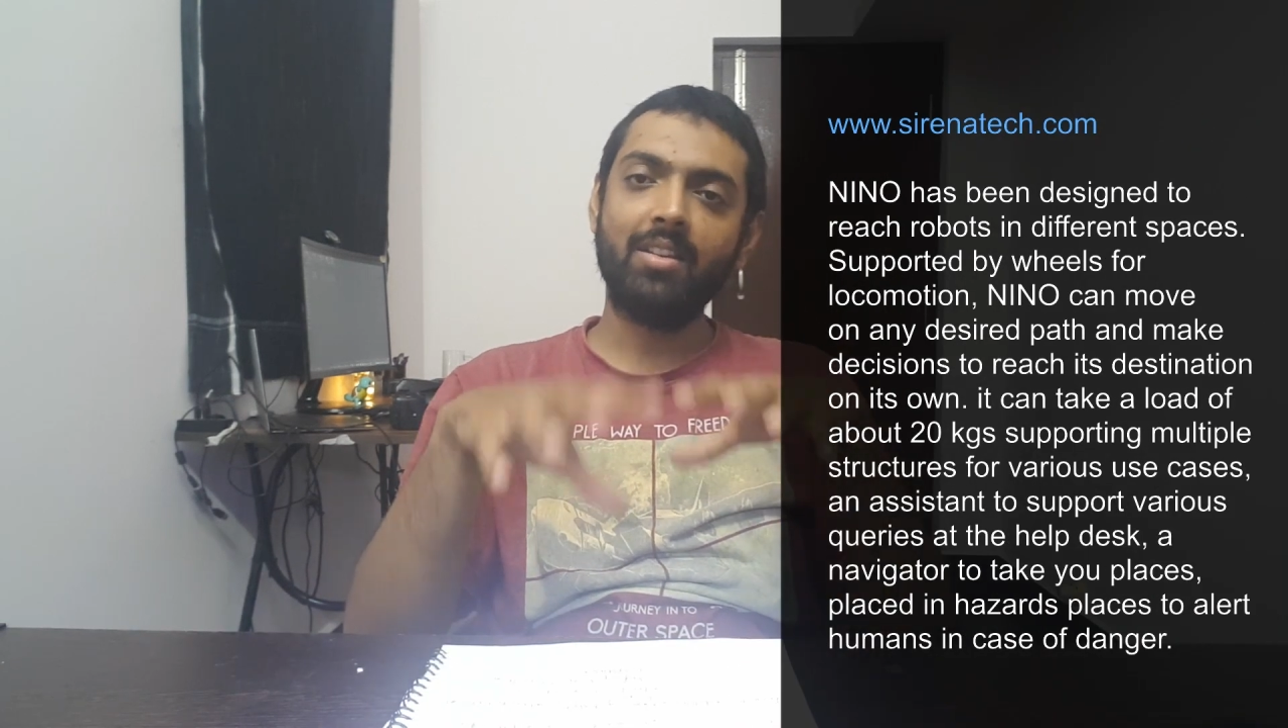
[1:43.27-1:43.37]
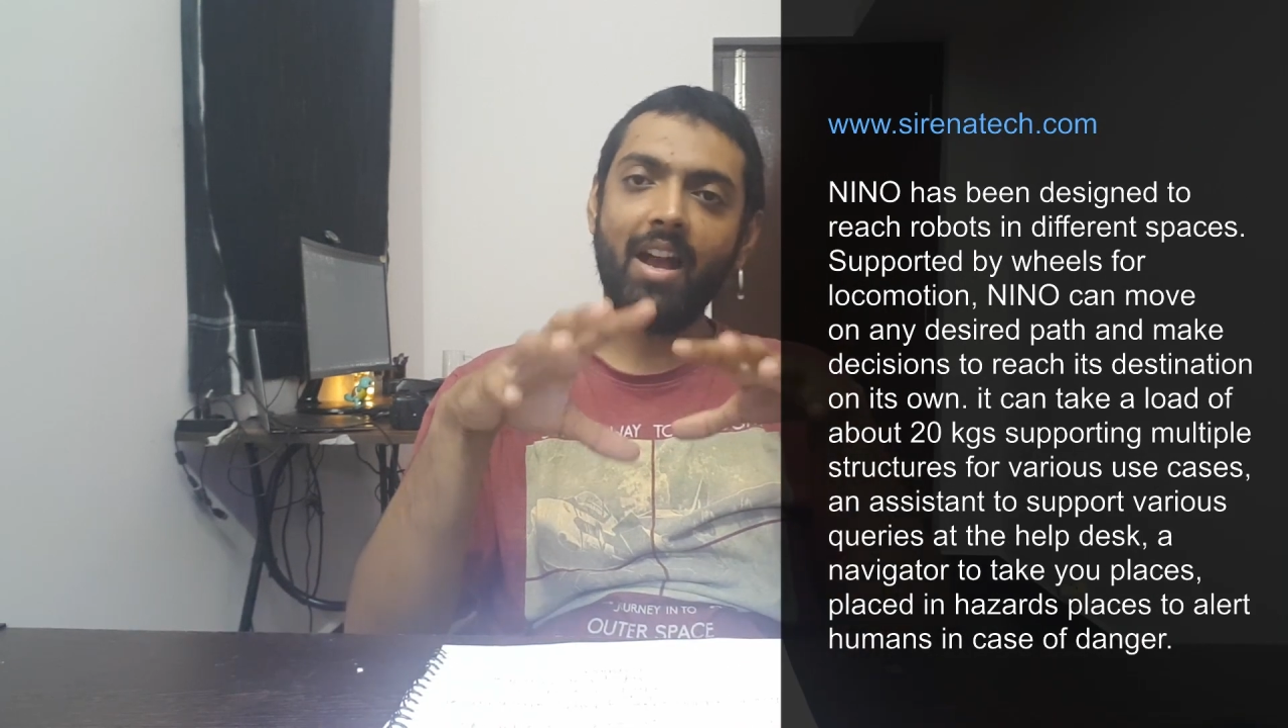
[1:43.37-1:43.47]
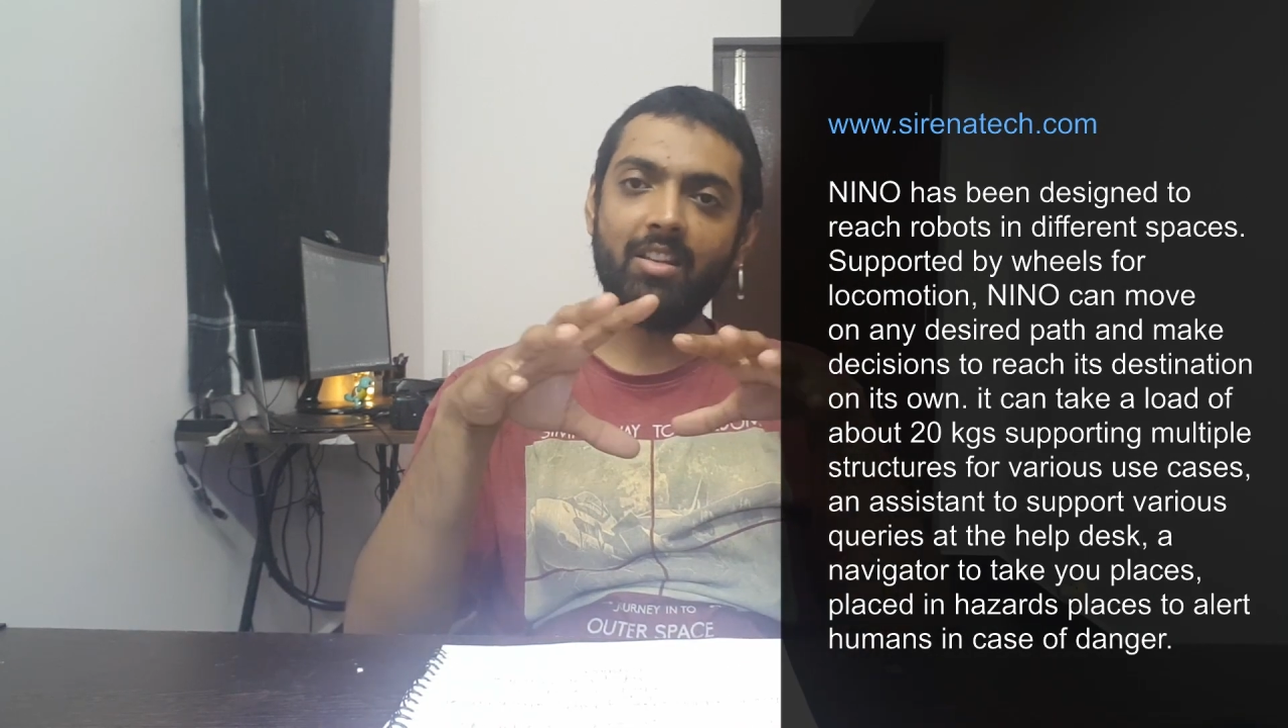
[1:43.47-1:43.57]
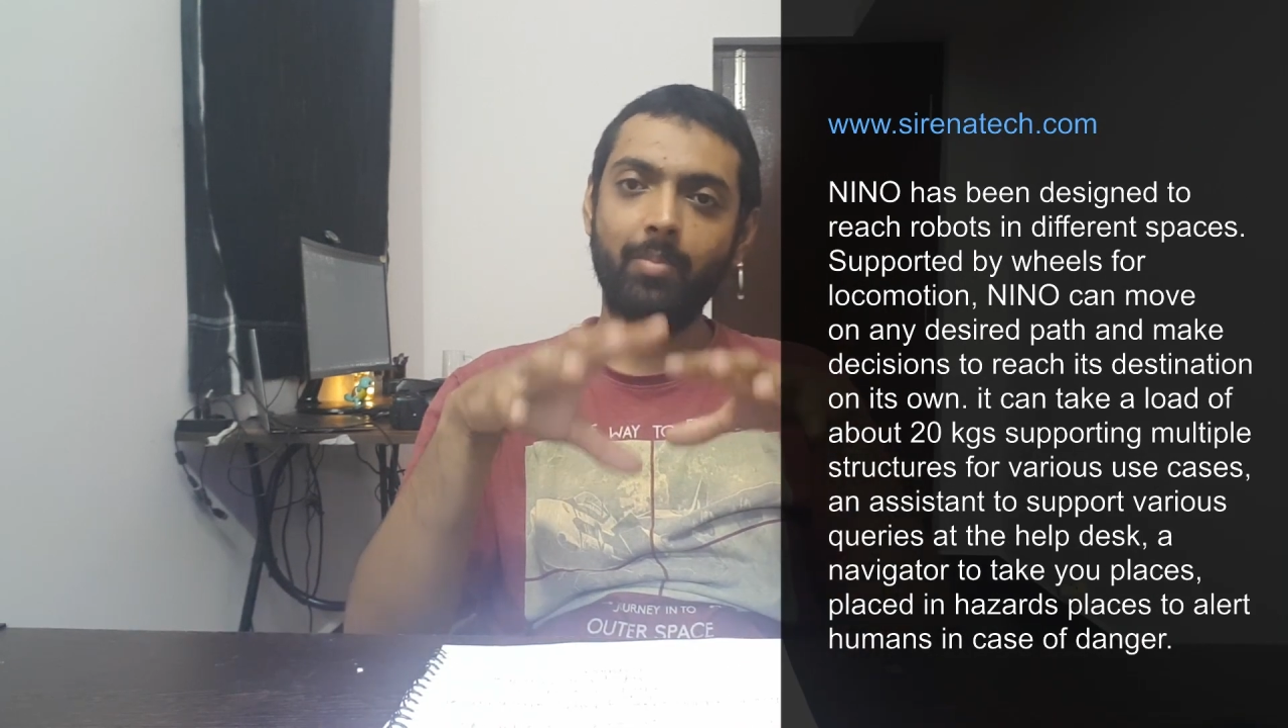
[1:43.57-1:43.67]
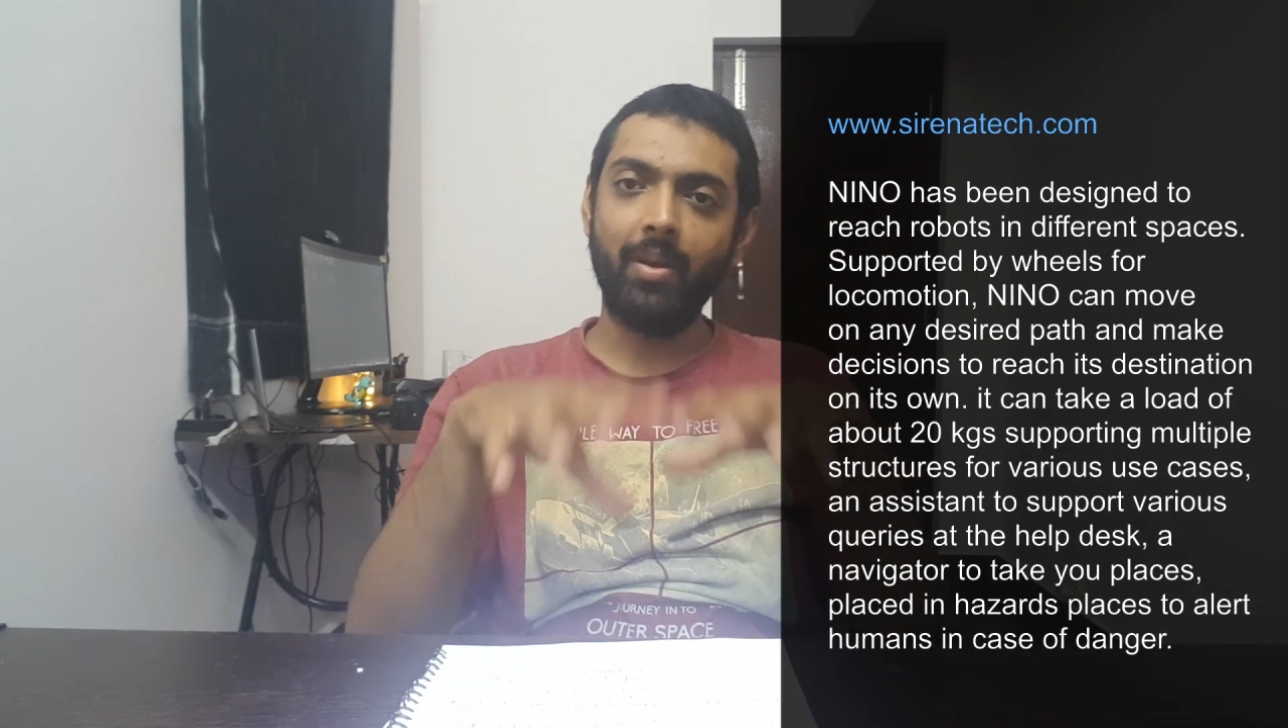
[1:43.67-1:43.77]

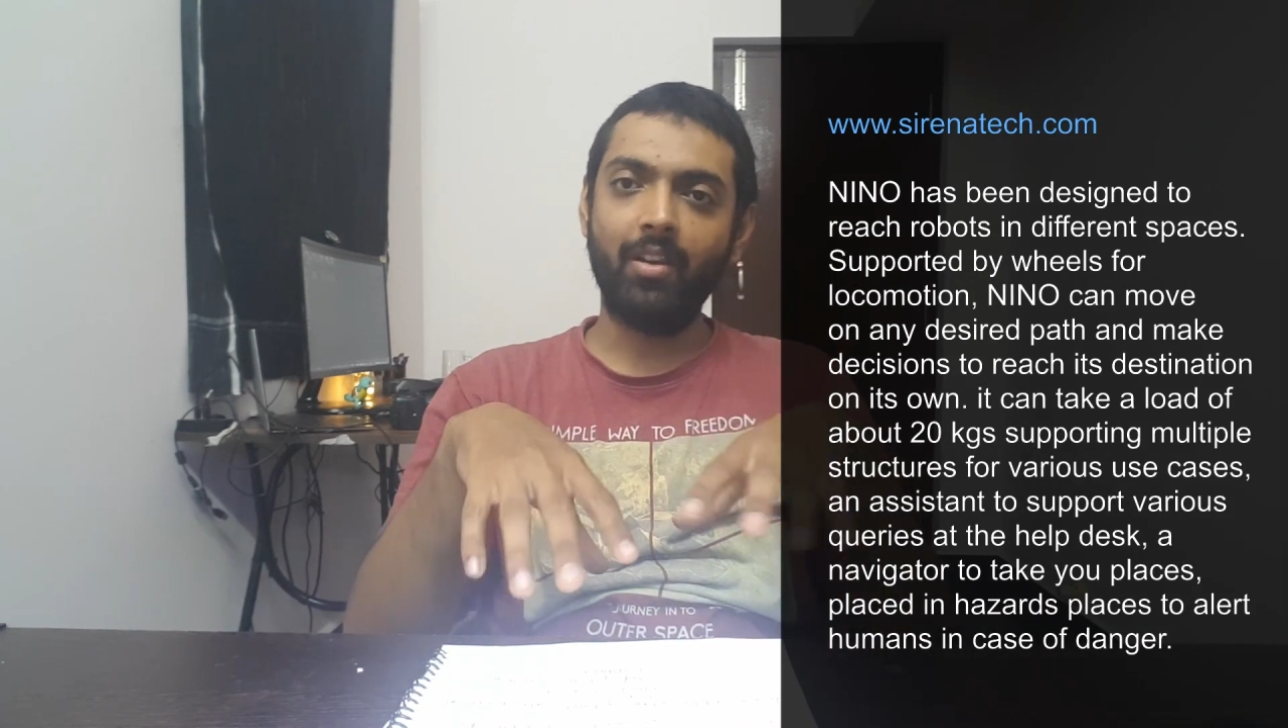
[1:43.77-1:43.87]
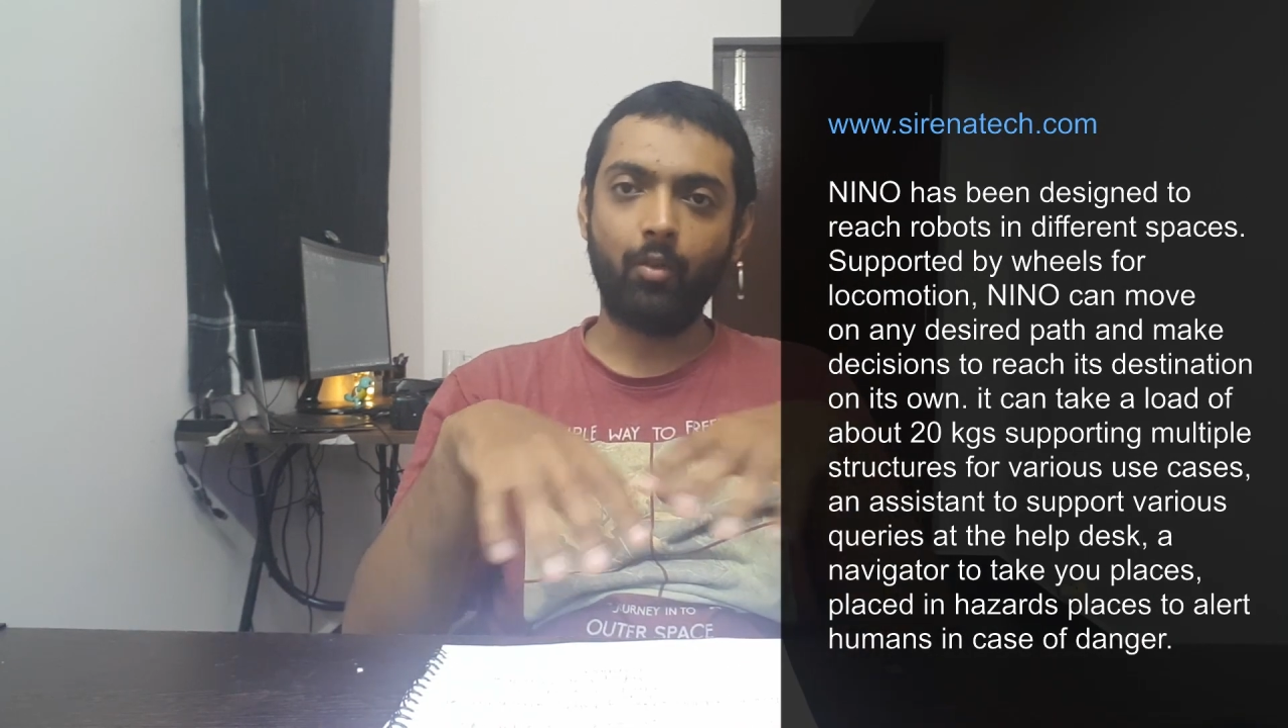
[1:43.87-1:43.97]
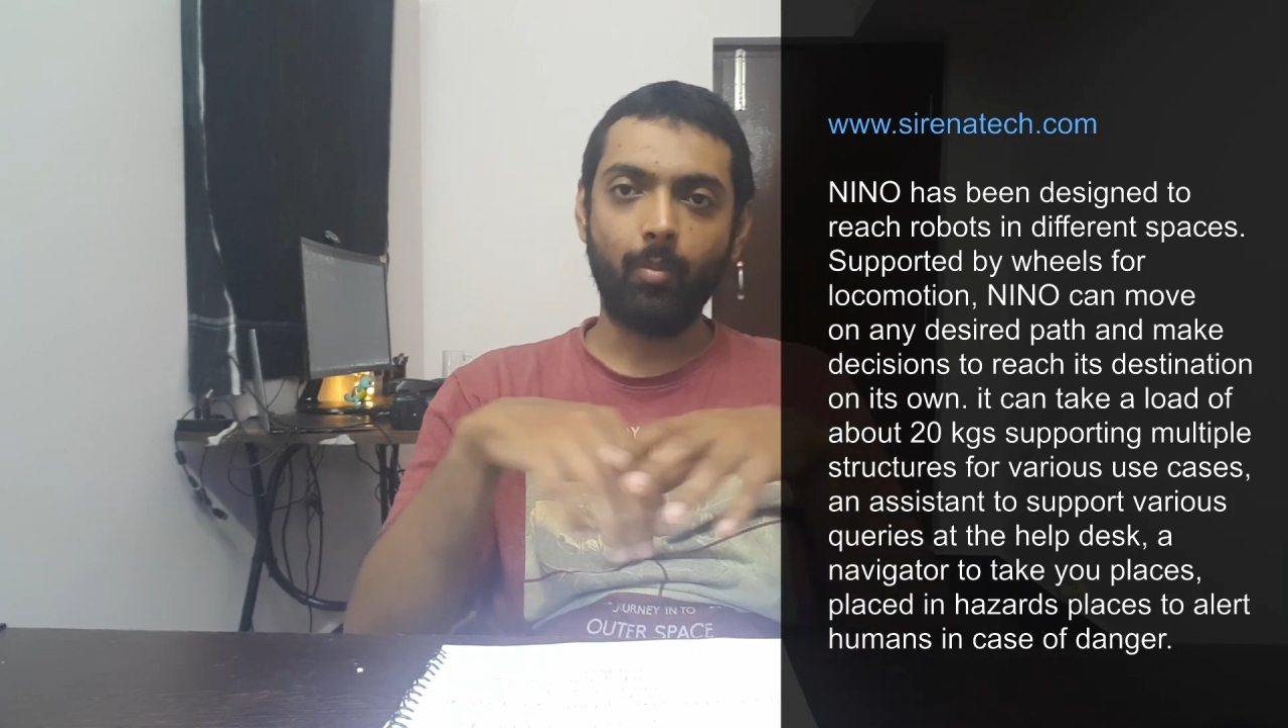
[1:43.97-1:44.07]
has been in